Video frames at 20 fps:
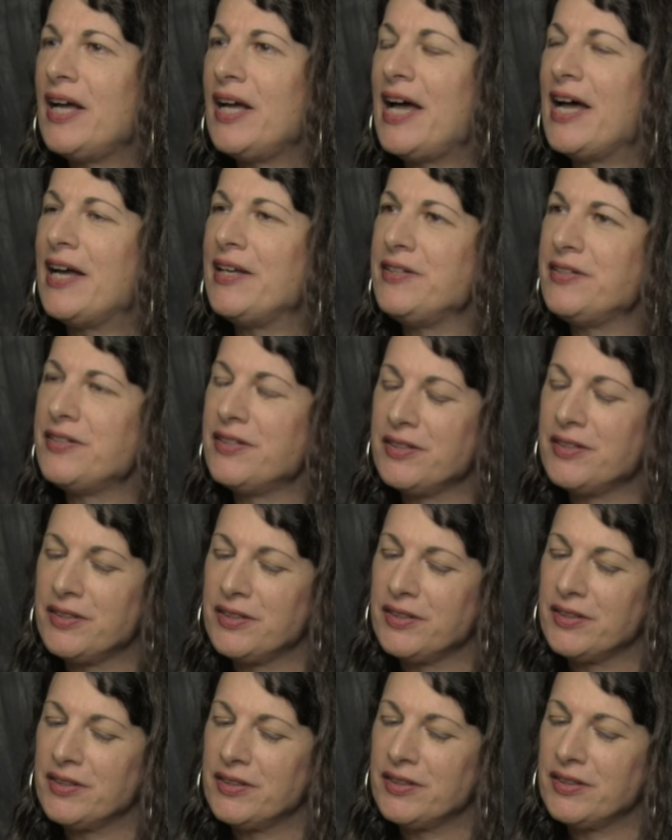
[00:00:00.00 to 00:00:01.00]
And
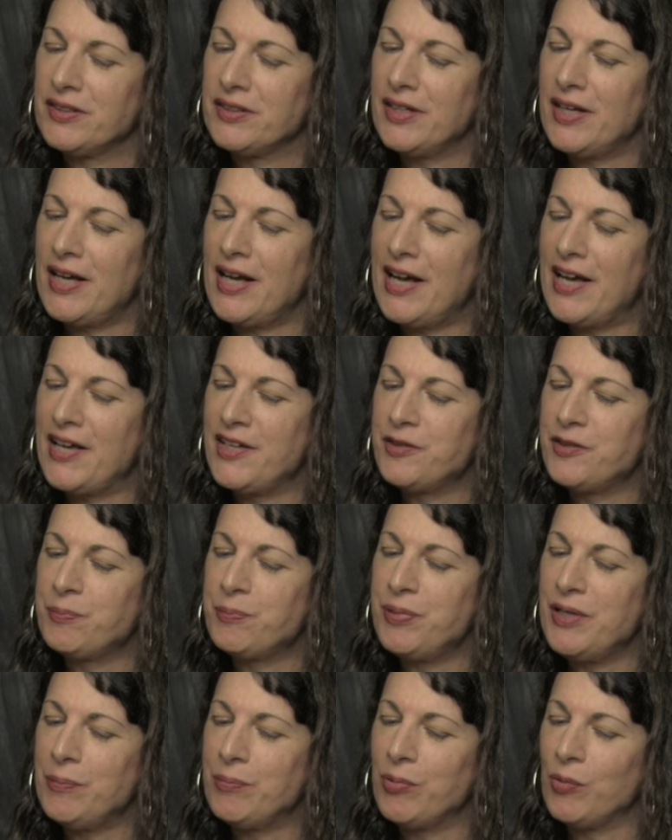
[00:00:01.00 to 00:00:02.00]
as
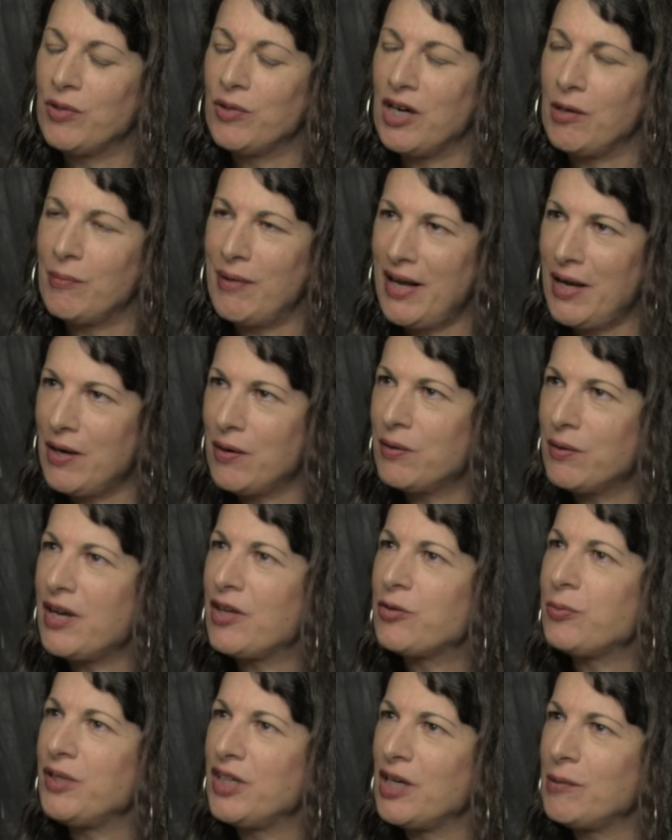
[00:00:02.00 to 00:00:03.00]
people come out,
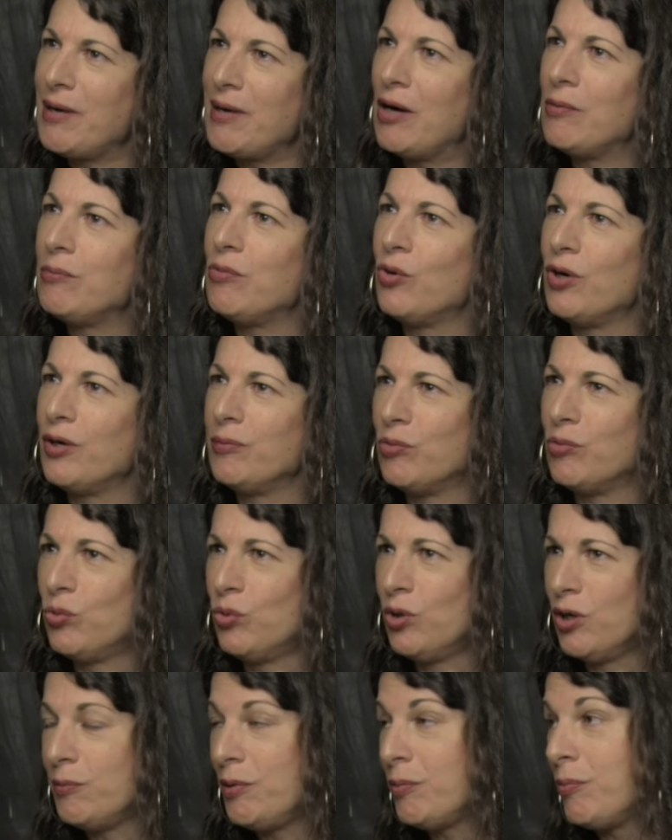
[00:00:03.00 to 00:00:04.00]
as we come out more and
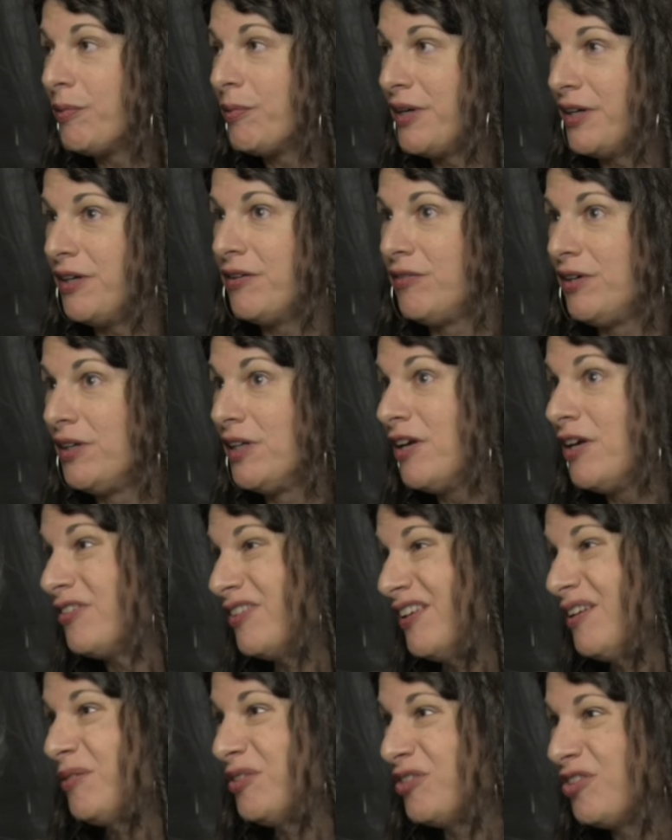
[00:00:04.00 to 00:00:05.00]
more, people begin to realize,
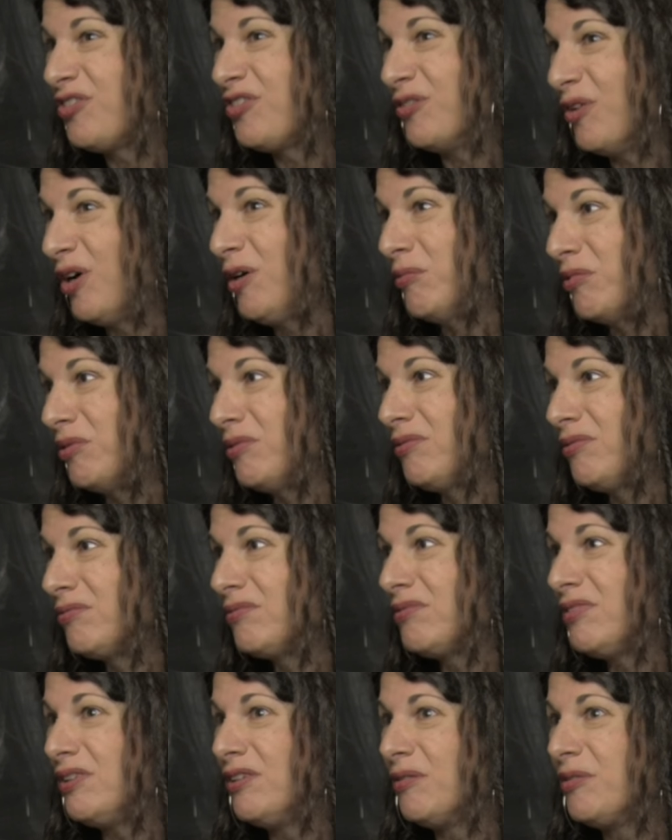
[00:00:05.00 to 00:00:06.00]
no, we're just normal,
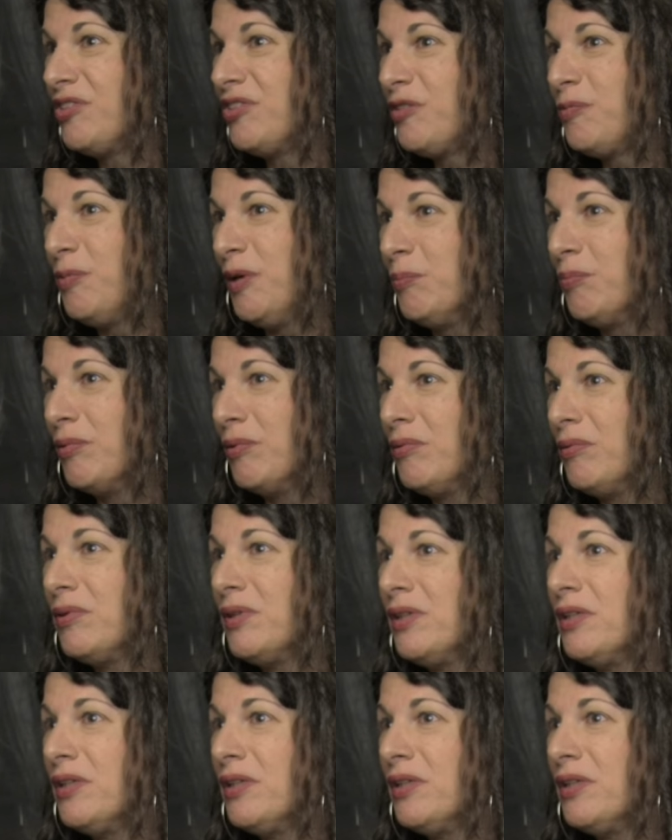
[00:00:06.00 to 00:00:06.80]
you know, we're just people.